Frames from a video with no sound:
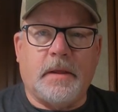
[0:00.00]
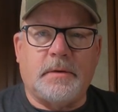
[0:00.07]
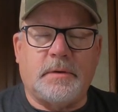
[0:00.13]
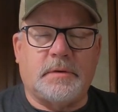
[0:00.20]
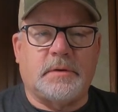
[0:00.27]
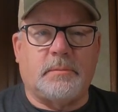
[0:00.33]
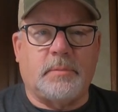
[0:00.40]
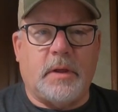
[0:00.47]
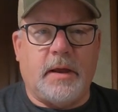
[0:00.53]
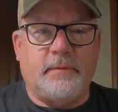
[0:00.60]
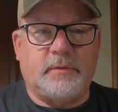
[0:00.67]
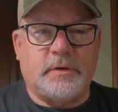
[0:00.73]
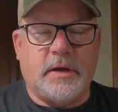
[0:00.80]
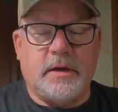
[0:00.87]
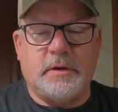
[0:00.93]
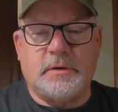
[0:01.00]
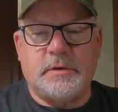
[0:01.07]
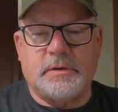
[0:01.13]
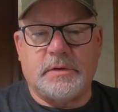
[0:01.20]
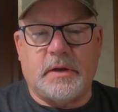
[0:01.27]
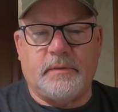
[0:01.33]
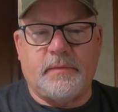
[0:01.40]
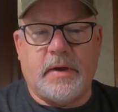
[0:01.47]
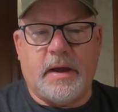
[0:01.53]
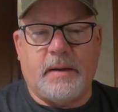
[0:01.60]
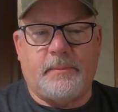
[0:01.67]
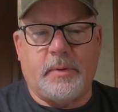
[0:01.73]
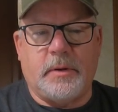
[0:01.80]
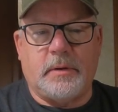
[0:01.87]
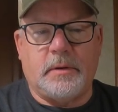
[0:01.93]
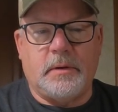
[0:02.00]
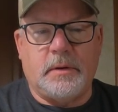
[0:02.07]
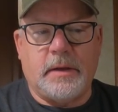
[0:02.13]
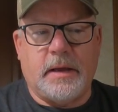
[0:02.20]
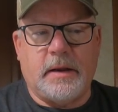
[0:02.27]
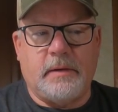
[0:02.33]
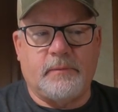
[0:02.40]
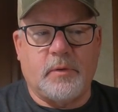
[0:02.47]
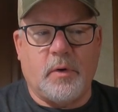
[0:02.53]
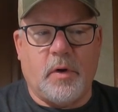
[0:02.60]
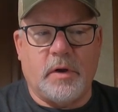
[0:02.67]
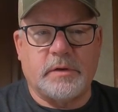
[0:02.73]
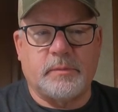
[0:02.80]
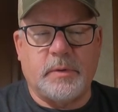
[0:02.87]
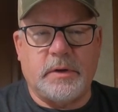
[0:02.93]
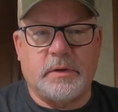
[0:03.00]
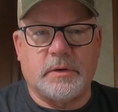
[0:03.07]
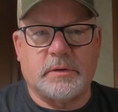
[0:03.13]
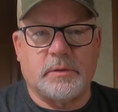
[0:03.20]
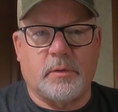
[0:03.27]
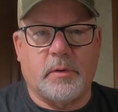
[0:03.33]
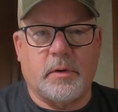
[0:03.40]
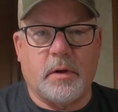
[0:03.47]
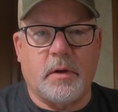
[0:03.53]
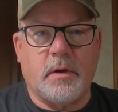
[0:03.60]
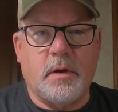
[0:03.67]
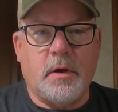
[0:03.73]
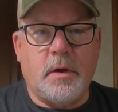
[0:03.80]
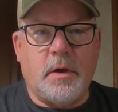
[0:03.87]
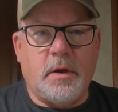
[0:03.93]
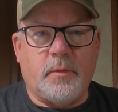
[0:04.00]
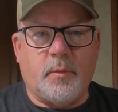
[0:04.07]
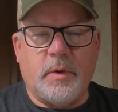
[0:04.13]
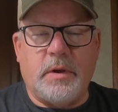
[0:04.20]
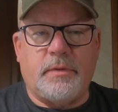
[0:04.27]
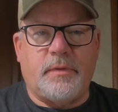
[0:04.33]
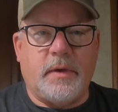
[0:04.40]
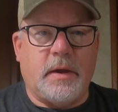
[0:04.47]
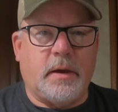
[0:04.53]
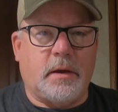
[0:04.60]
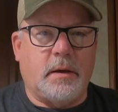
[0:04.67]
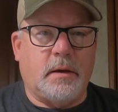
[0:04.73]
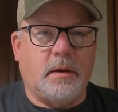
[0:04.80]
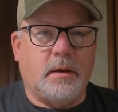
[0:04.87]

just some life changes that have happened that have caused me to sort of rethink